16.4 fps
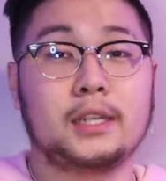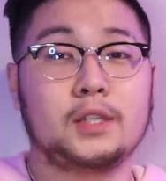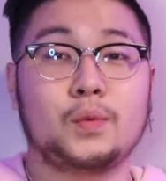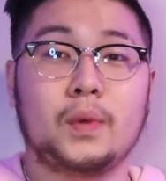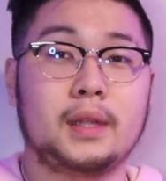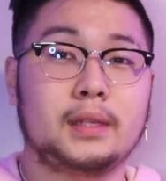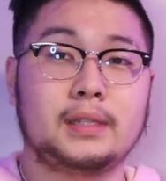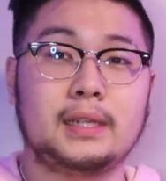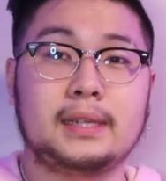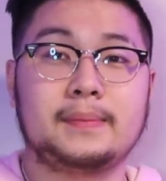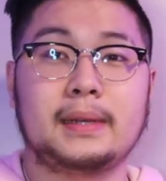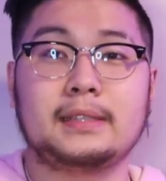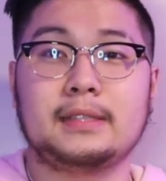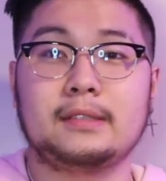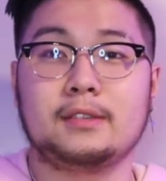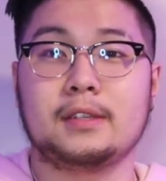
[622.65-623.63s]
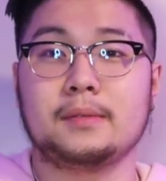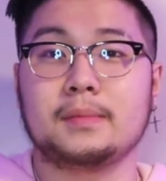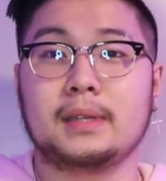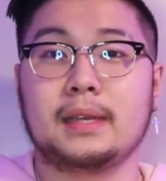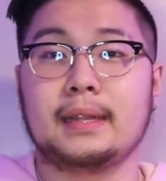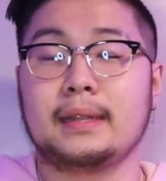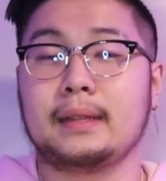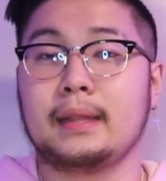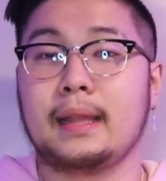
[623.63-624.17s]
I just want to achieve my dreams
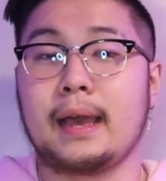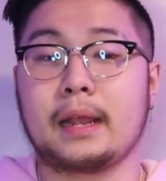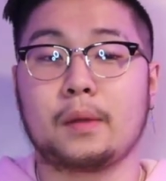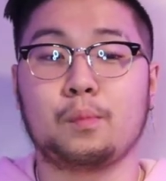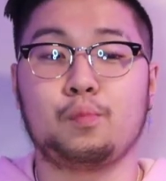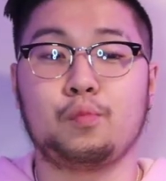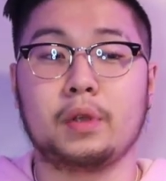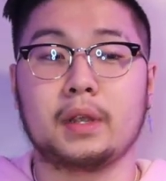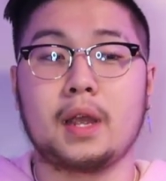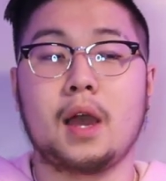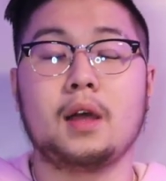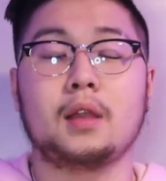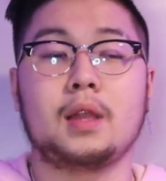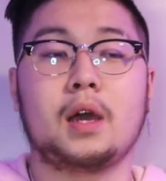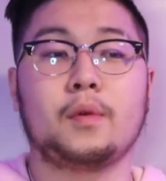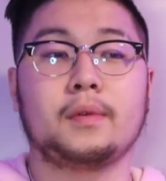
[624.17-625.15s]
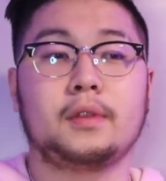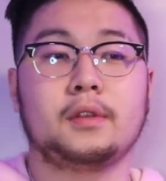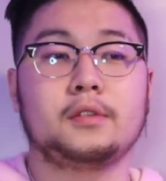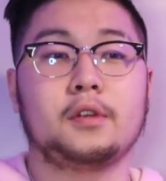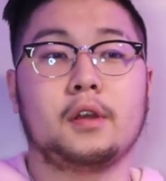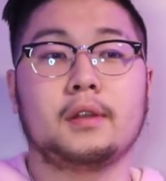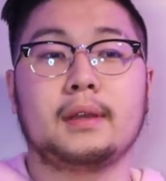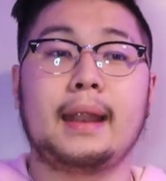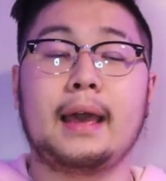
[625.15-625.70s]
and like bring y'all along with the
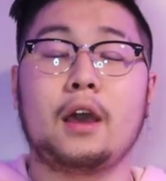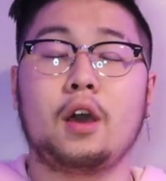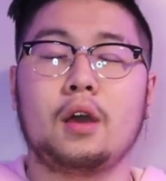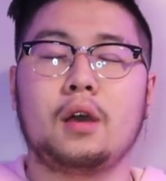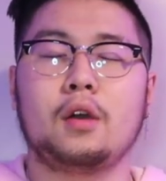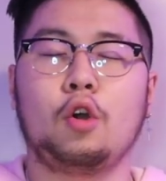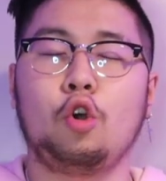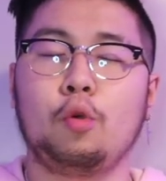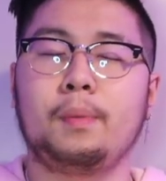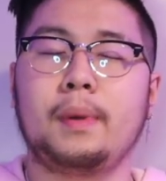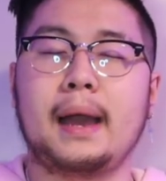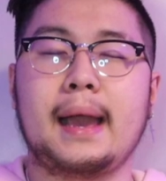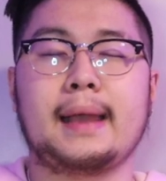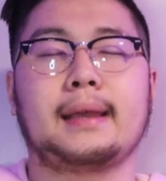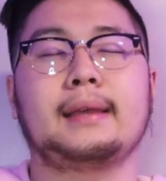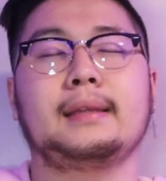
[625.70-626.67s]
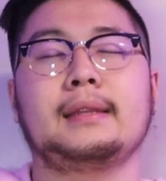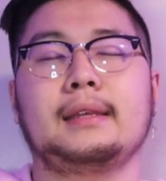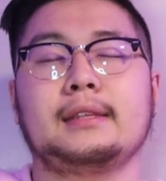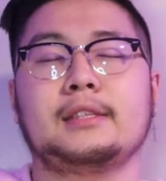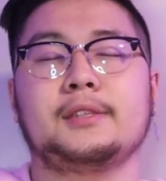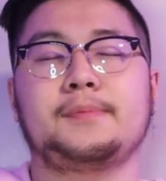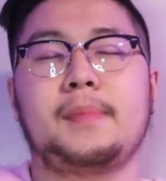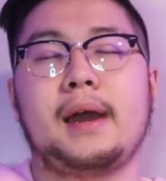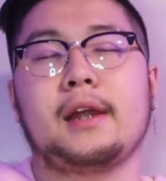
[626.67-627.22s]
journey and I hope I can
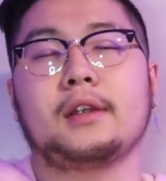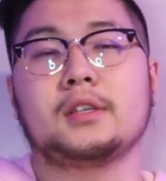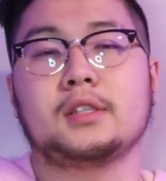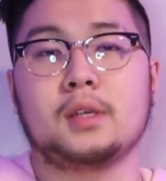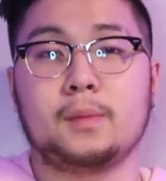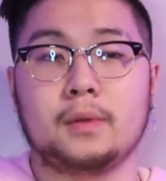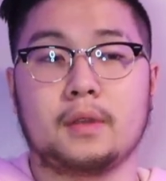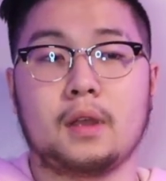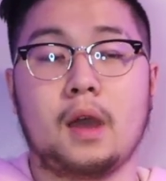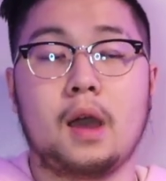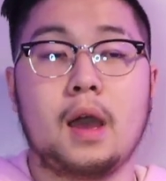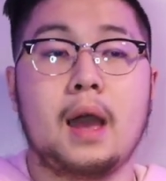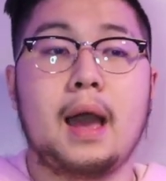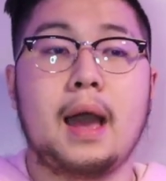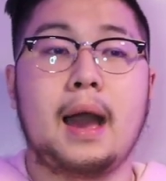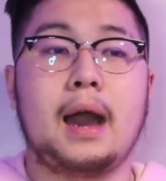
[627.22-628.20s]
inspire some of y'all.